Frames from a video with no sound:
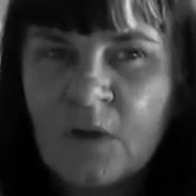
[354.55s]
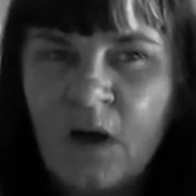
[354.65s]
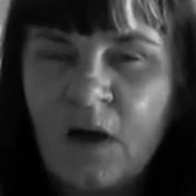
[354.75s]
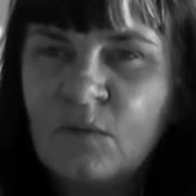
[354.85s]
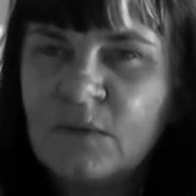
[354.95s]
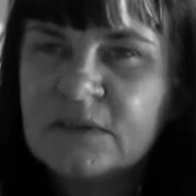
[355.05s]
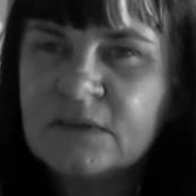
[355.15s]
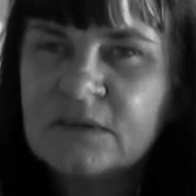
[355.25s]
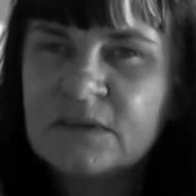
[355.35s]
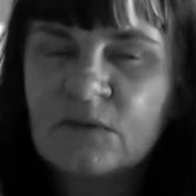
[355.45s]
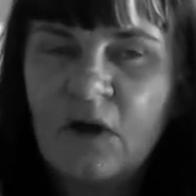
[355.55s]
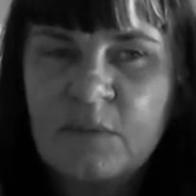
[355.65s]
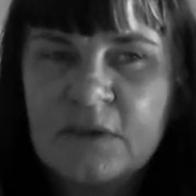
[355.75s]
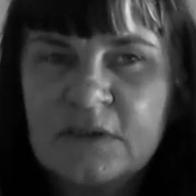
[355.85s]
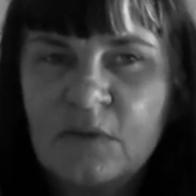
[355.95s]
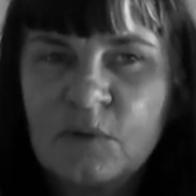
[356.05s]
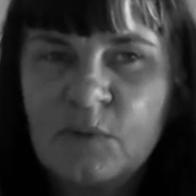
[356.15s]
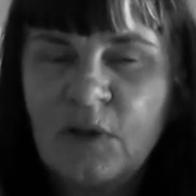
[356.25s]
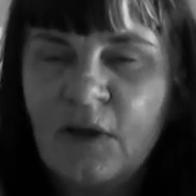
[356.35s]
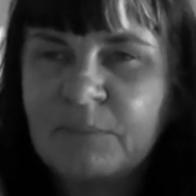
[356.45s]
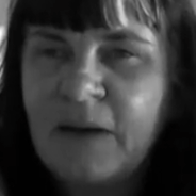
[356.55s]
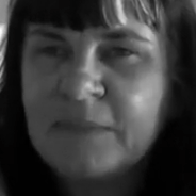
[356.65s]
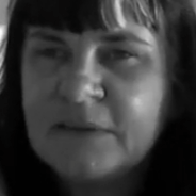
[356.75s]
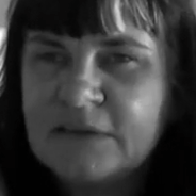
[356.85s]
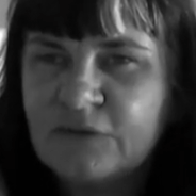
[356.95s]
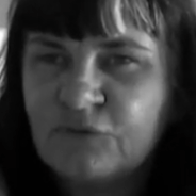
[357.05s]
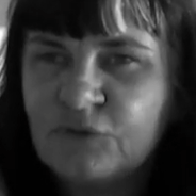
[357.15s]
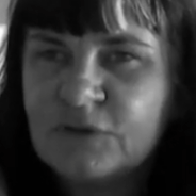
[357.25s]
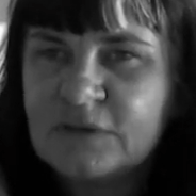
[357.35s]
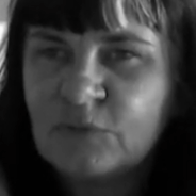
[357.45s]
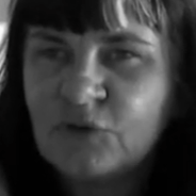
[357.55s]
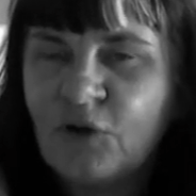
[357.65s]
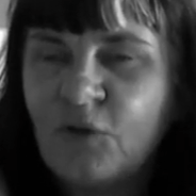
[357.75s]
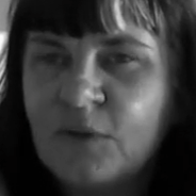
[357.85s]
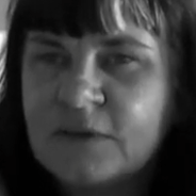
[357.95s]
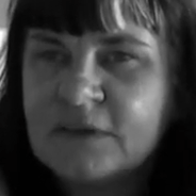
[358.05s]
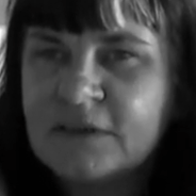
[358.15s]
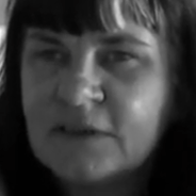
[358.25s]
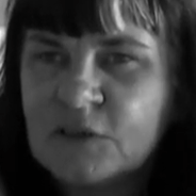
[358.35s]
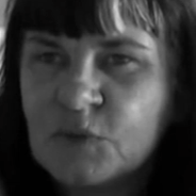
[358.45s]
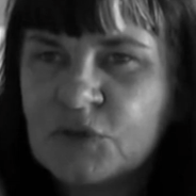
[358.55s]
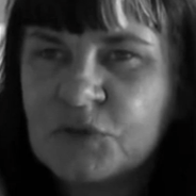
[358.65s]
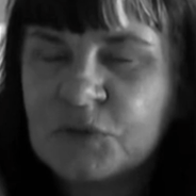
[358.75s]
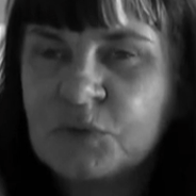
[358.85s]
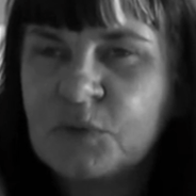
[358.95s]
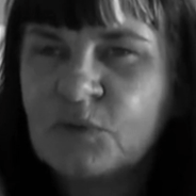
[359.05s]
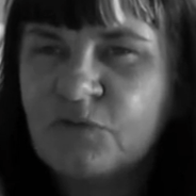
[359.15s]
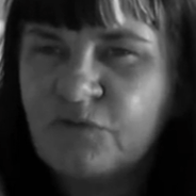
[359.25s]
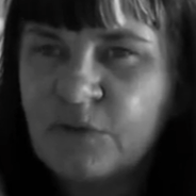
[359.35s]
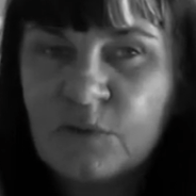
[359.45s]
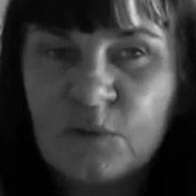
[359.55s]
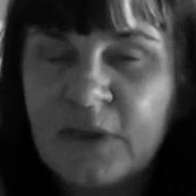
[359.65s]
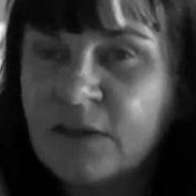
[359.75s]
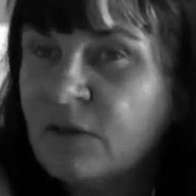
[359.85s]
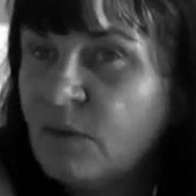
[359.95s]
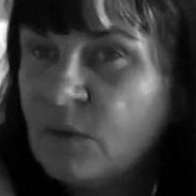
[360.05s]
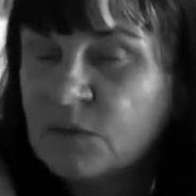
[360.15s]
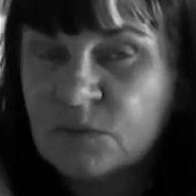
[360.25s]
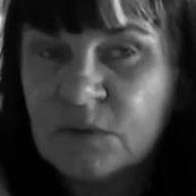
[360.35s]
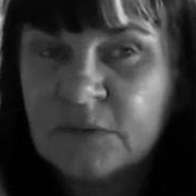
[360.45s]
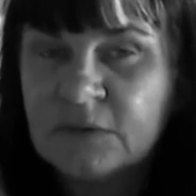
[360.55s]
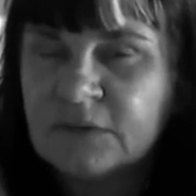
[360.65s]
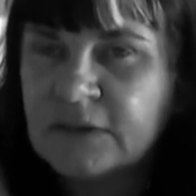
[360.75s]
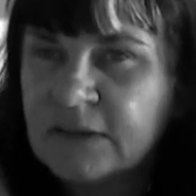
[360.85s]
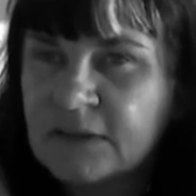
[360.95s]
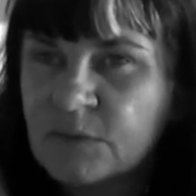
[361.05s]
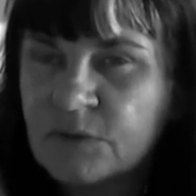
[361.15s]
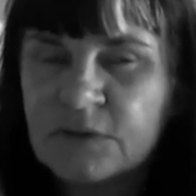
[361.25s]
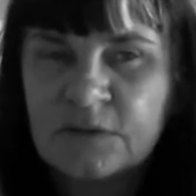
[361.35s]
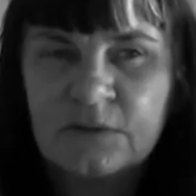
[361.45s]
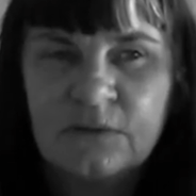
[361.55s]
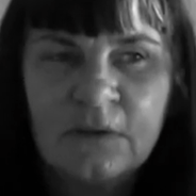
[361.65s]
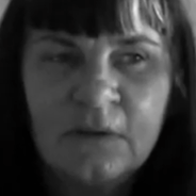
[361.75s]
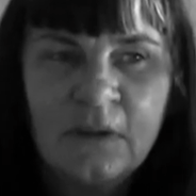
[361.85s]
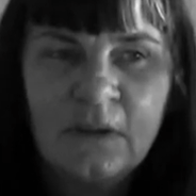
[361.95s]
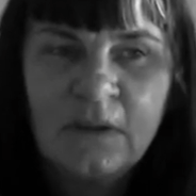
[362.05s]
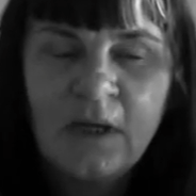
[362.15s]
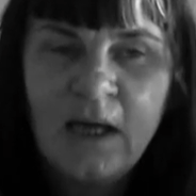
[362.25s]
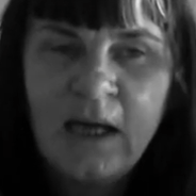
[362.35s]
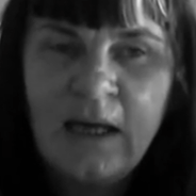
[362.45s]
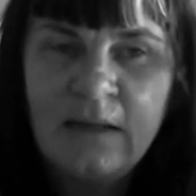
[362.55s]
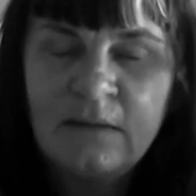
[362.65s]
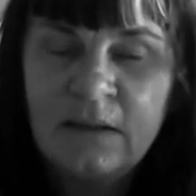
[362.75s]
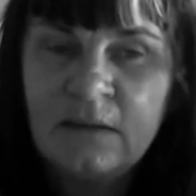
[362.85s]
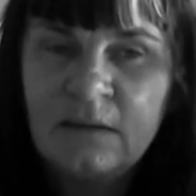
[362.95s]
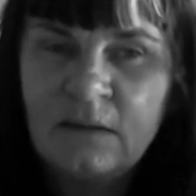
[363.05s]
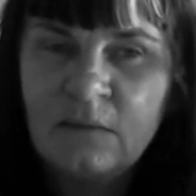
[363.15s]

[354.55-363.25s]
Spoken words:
I always describe it as like we were like puppies at first, with no one to tell us what to do. We were feral, we had no older women telling us what to do. And then